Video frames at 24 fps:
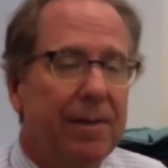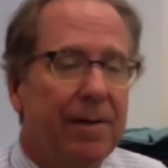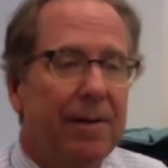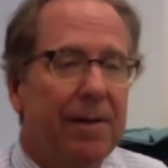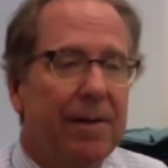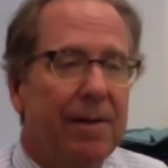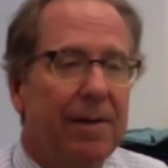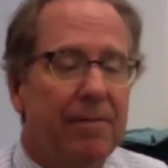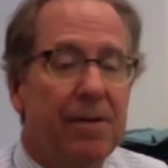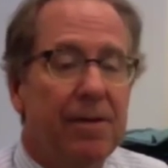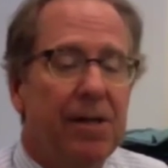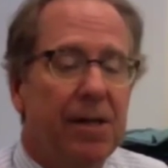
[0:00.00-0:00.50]

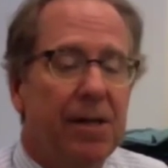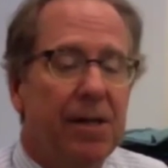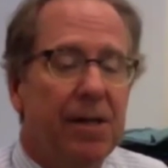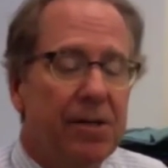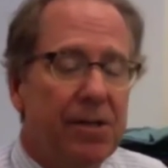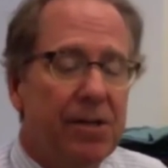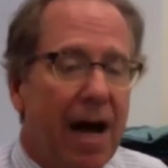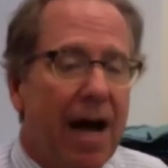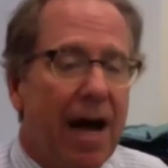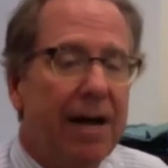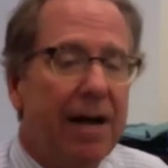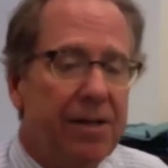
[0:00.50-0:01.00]
visiting
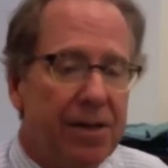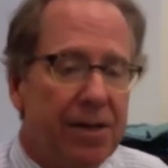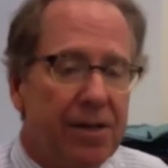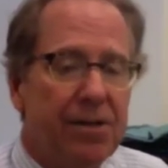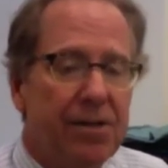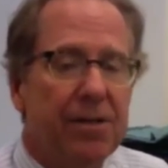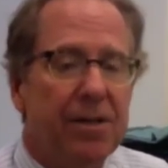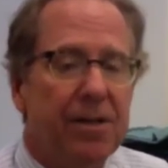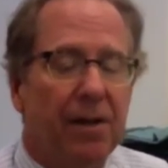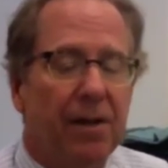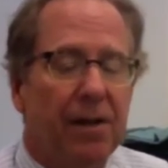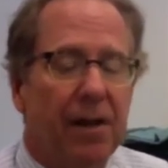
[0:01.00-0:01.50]

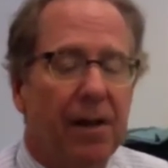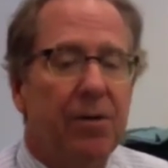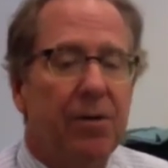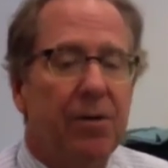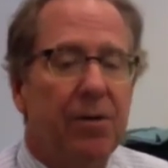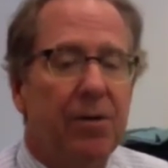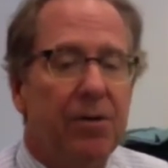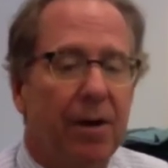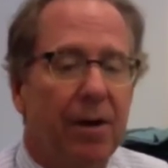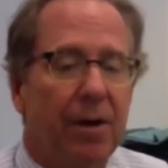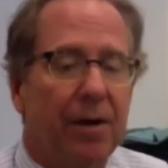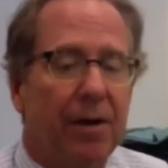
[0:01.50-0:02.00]
scientist in the
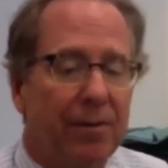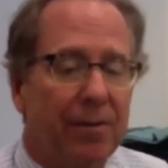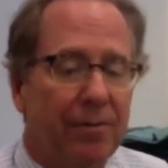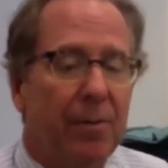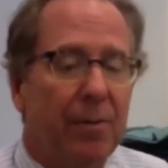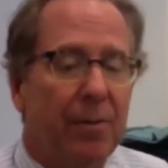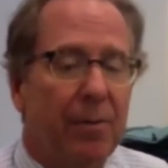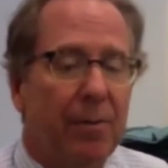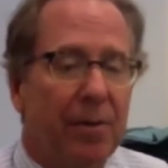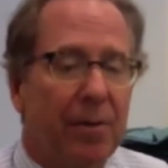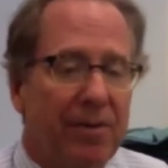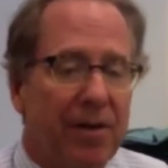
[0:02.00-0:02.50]
laboratory
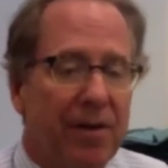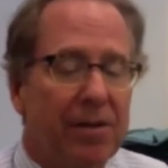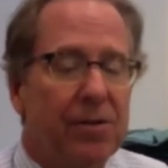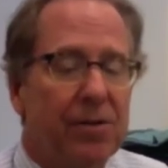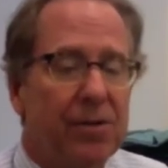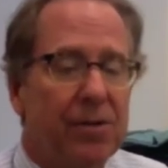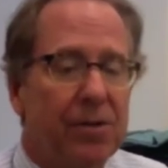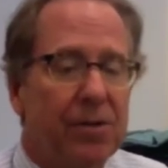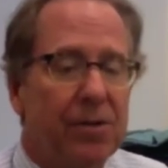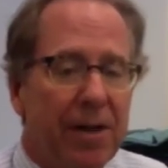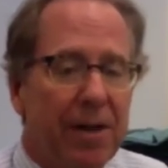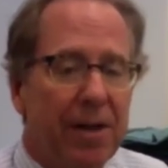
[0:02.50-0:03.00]
of Professor
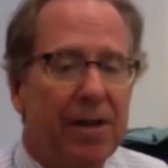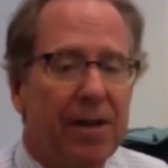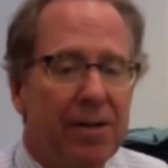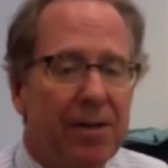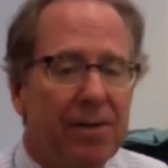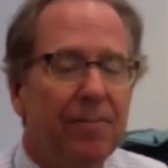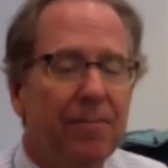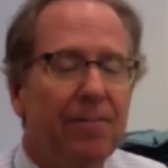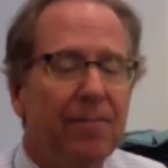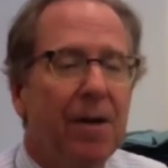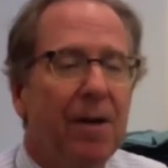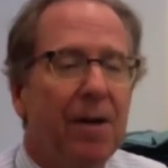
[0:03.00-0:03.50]

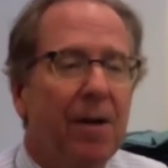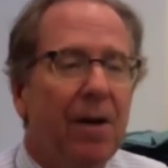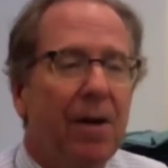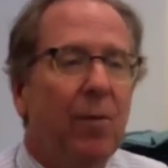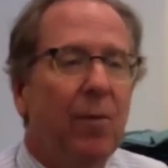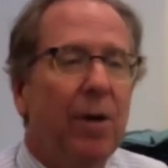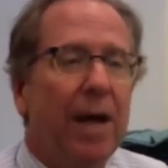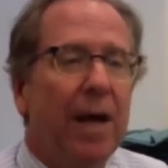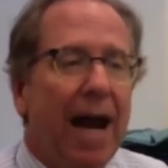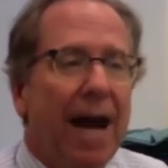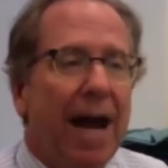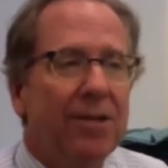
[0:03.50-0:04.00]
Smithies,
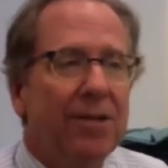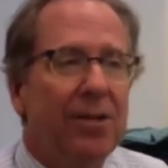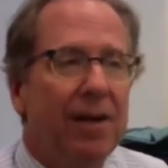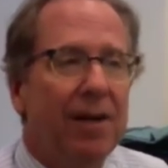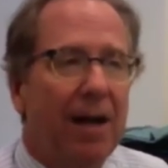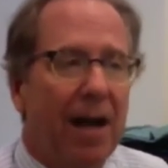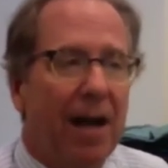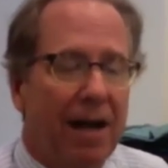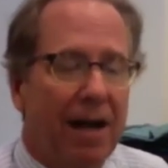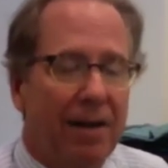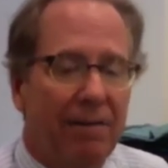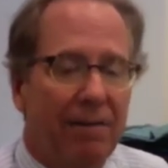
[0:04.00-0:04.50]
we hatched
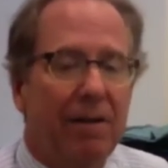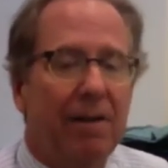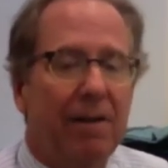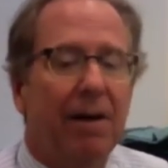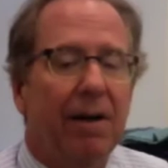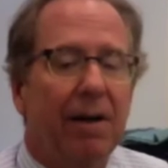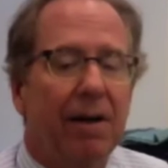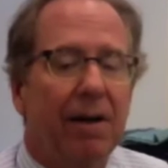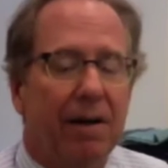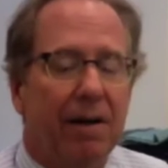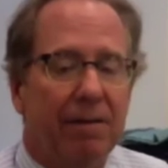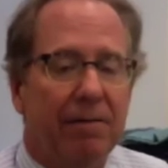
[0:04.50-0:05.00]
the
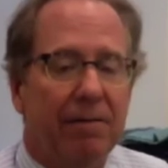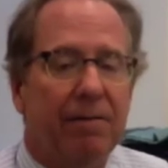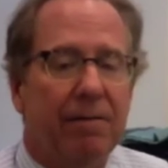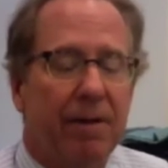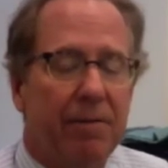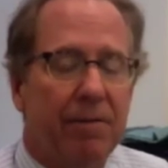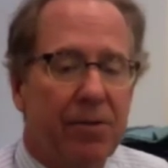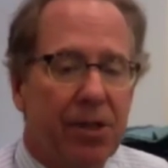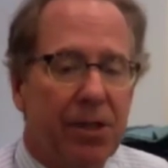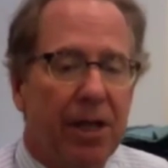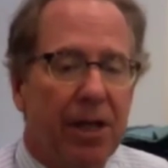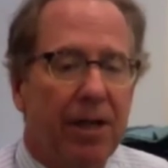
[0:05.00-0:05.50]
idea
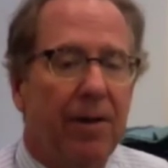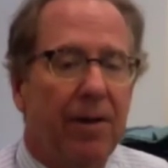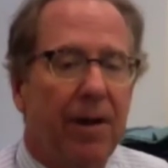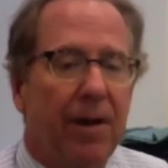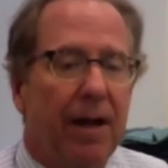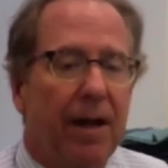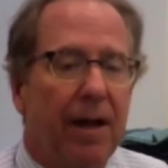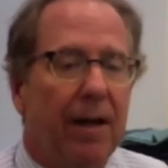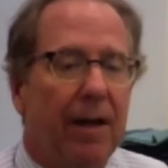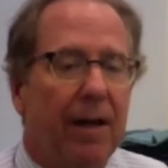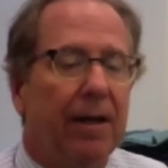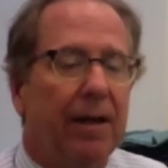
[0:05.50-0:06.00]
of
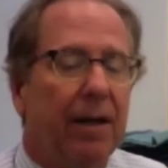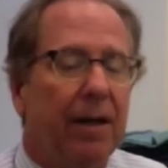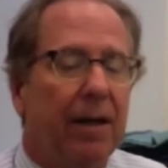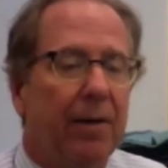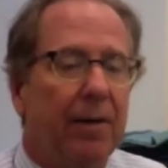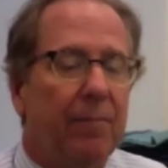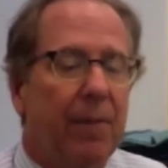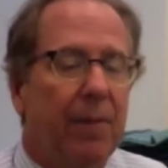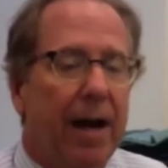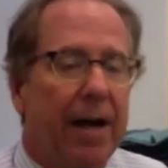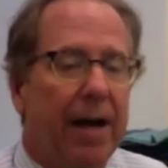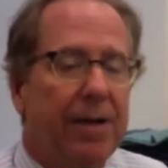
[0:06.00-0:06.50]
generating
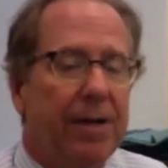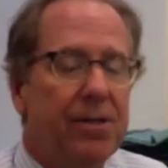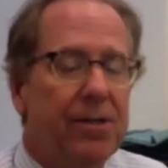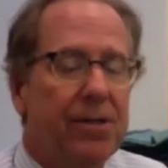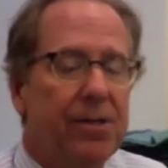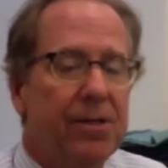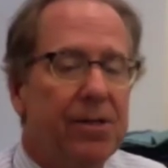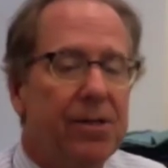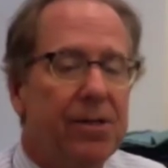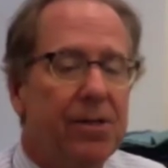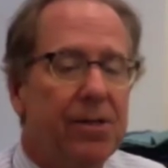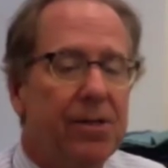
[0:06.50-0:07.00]

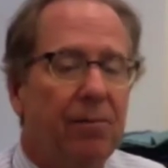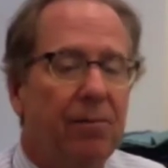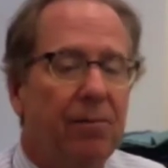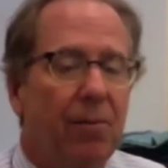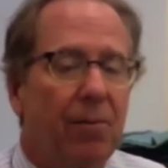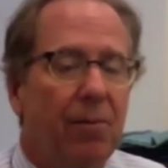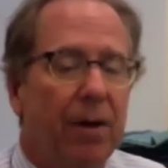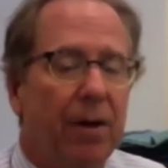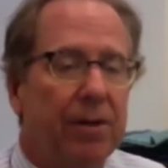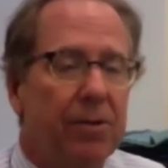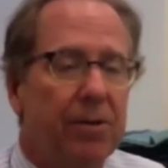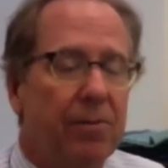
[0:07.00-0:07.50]
mice
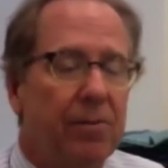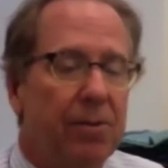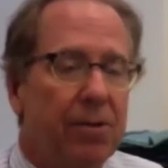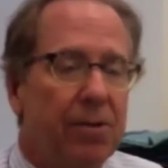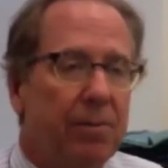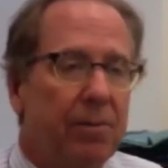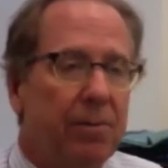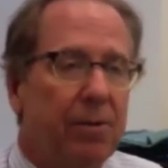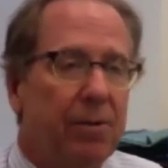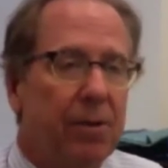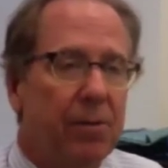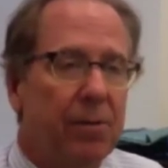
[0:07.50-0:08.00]
where the
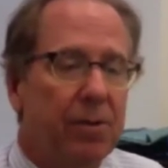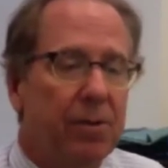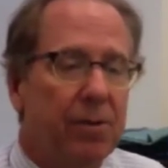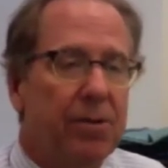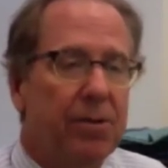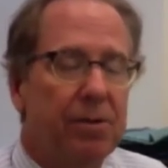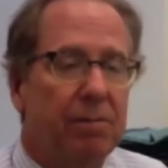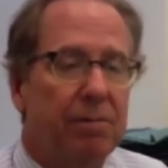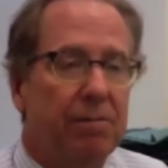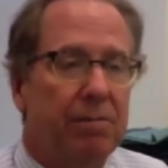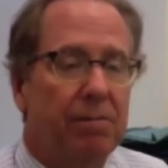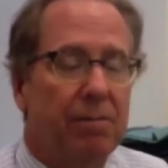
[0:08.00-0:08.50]

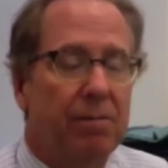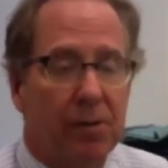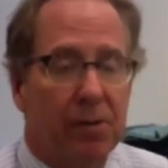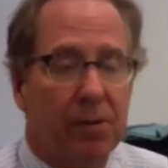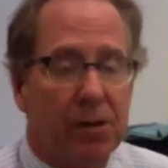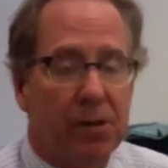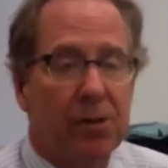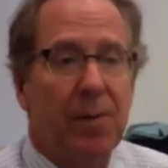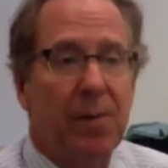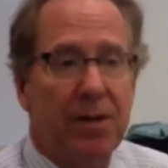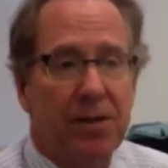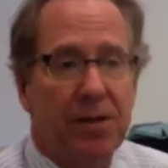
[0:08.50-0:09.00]

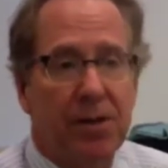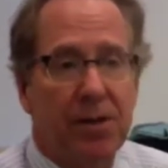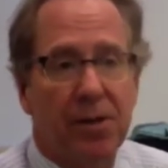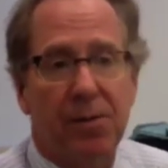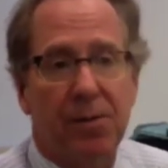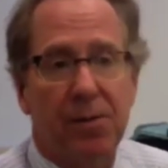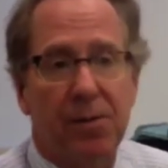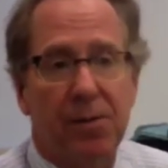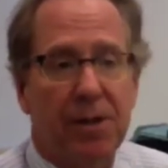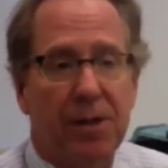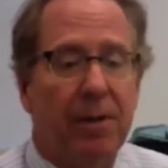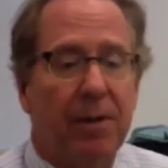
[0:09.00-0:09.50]
expression of the
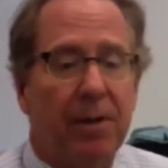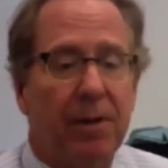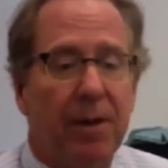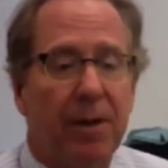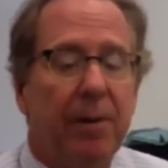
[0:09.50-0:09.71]
receptor